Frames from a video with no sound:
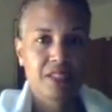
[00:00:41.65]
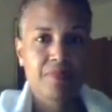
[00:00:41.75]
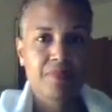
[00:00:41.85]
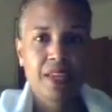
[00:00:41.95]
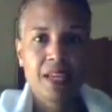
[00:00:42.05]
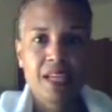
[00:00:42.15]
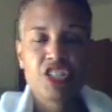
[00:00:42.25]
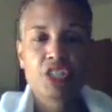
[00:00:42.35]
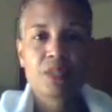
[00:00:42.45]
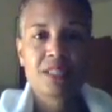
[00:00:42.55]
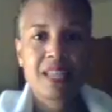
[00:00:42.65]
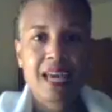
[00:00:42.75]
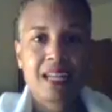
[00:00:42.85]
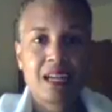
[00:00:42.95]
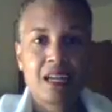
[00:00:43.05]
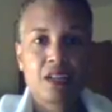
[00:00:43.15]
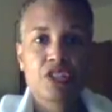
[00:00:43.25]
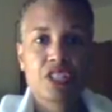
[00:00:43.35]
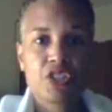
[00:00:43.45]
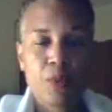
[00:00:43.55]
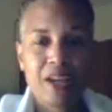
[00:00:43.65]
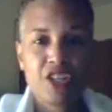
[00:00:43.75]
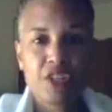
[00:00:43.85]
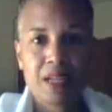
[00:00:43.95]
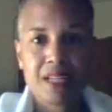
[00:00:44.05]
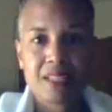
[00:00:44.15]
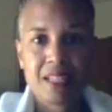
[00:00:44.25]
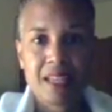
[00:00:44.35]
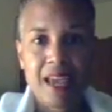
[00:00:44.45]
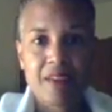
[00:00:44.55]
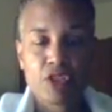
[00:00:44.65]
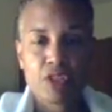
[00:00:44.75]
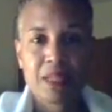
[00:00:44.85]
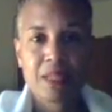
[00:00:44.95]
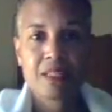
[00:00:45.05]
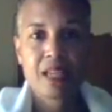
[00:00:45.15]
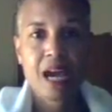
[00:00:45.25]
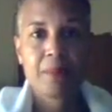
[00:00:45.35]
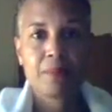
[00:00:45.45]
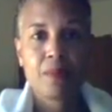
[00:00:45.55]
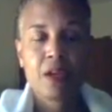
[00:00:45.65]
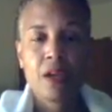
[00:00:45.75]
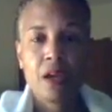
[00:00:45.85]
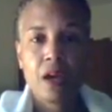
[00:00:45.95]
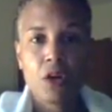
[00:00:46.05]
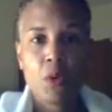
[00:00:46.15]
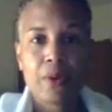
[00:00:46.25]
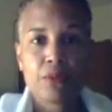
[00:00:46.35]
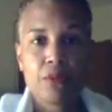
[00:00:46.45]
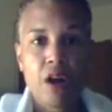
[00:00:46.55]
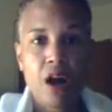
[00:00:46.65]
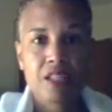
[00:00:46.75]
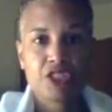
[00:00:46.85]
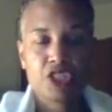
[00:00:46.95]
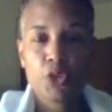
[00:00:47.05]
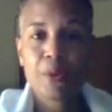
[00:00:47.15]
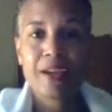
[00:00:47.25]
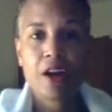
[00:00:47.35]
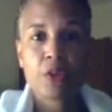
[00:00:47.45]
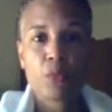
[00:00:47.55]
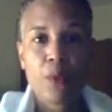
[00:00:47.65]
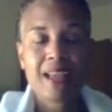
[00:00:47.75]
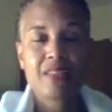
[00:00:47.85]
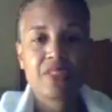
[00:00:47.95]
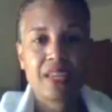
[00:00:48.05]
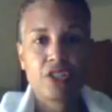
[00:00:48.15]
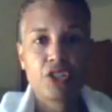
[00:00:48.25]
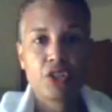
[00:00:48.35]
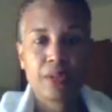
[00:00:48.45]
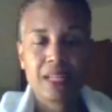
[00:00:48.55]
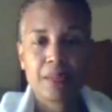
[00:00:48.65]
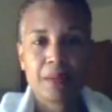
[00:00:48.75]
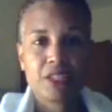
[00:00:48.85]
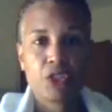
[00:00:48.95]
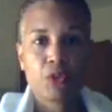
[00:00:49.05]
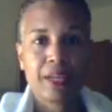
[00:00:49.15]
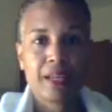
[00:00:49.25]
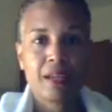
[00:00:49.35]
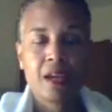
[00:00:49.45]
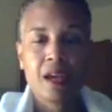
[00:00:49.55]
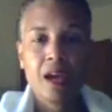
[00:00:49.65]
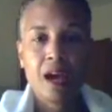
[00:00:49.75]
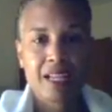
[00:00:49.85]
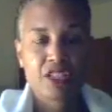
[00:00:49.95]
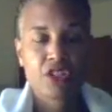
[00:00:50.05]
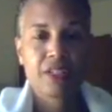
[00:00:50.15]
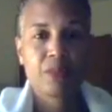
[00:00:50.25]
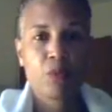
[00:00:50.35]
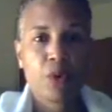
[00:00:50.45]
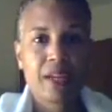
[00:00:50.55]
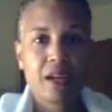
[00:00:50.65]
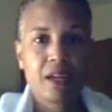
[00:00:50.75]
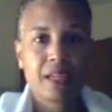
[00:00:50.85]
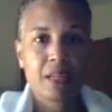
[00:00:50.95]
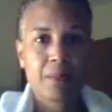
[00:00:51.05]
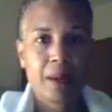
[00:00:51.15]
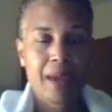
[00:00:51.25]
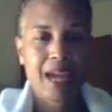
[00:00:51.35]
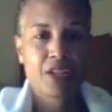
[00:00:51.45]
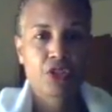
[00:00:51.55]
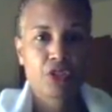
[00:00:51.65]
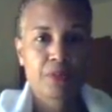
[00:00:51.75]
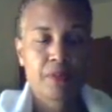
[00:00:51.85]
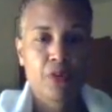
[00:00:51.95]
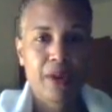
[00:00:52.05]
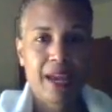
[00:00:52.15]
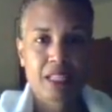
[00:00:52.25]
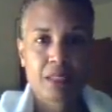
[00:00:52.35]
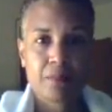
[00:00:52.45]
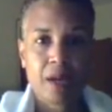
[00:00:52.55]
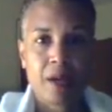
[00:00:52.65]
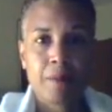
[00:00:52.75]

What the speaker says: And it just was not a good situation because after spending time going through college and doing all the right things, getting my degree, I started working on getting my master's before I had some